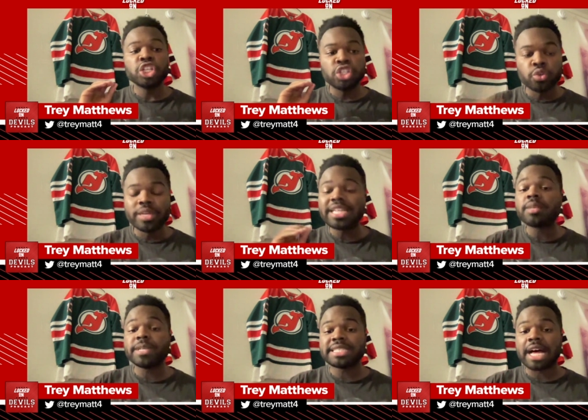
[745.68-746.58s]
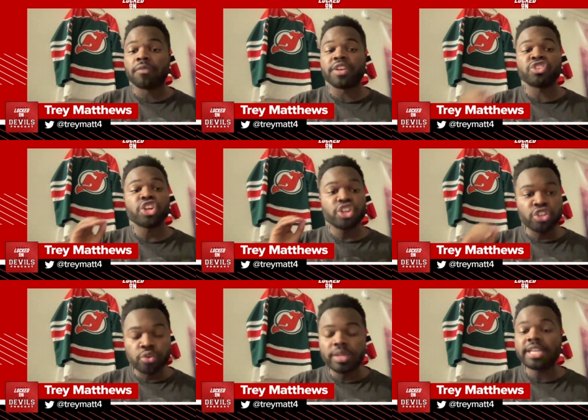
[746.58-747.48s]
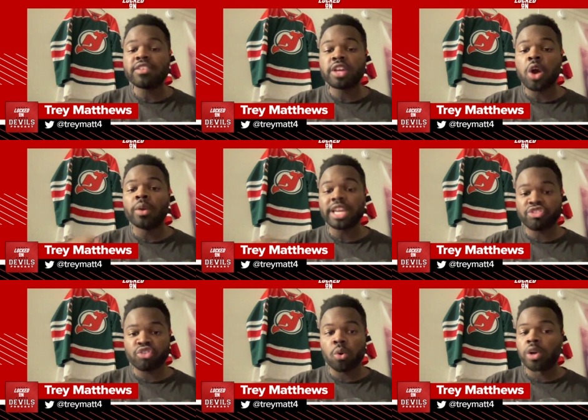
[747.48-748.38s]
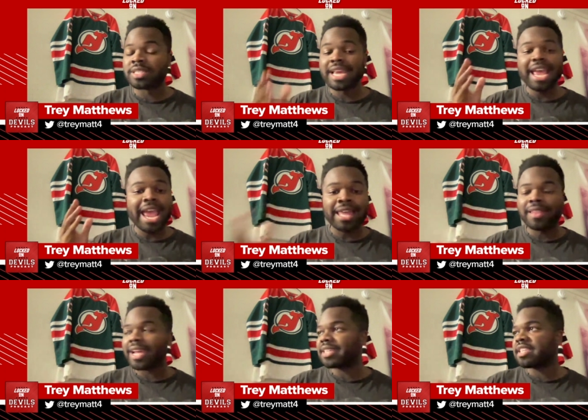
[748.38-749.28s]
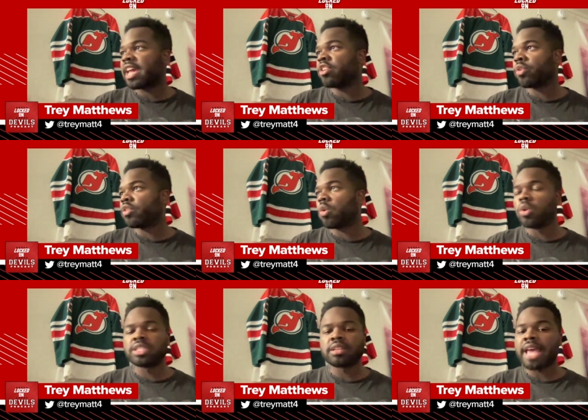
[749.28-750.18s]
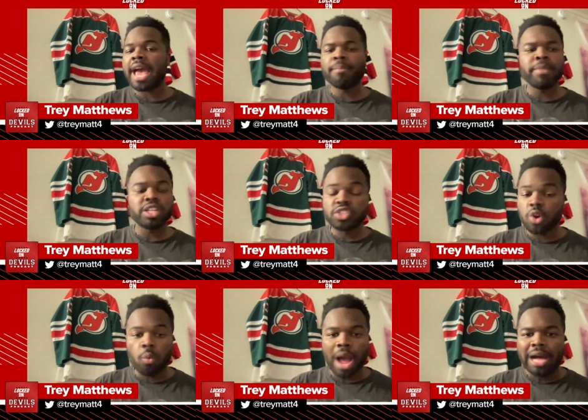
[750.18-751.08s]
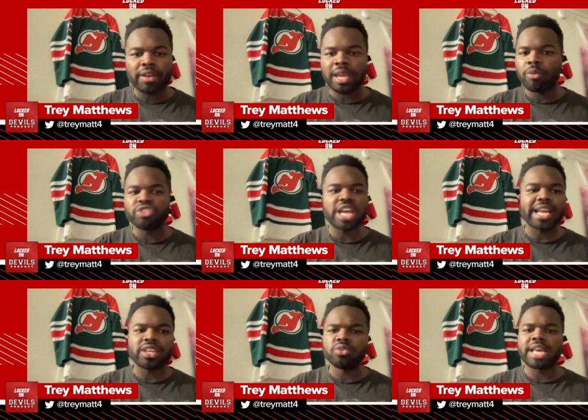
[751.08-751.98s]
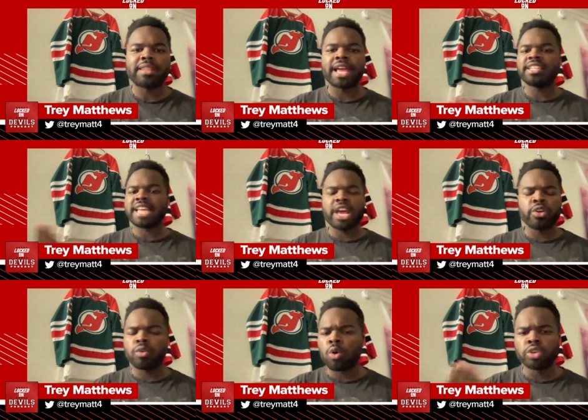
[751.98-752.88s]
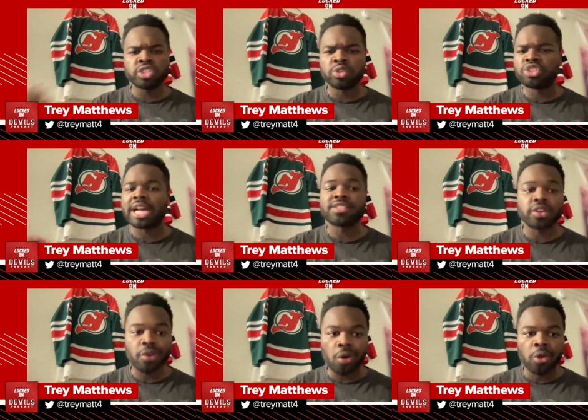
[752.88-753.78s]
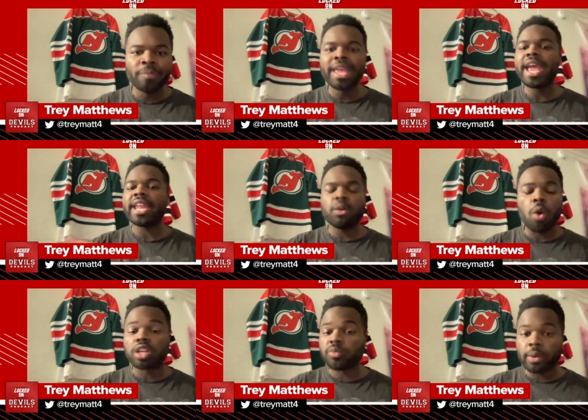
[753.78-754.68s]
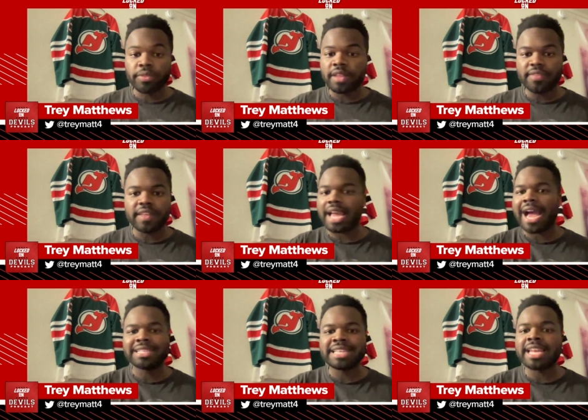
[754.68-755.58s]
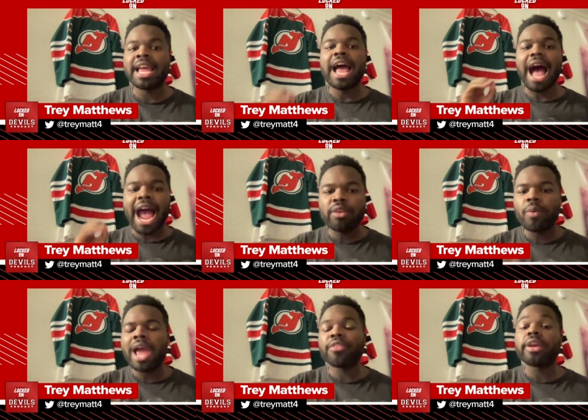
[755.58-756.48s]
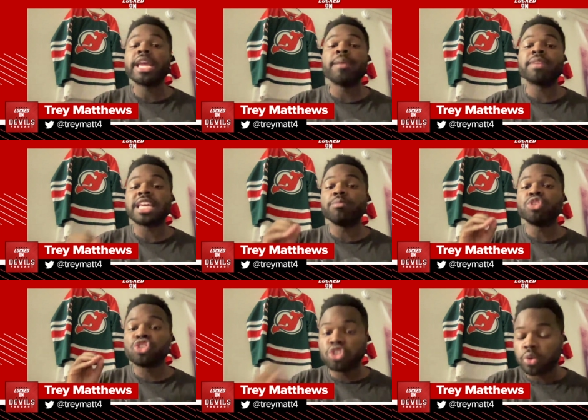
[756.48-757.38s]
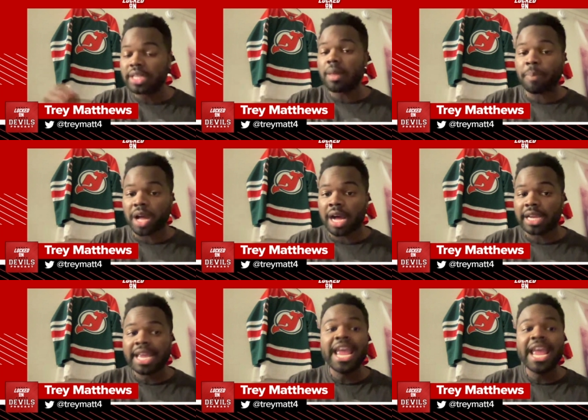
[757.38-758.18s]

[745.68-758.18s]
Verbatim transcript: you need to be selfish. You need to go get yours. And like I said, during the course of that Minnesota Wild game, when Jack Hughes had like ten or so shots on goal and he walked away with nothing, I said, I'd rather him keep shooting the puck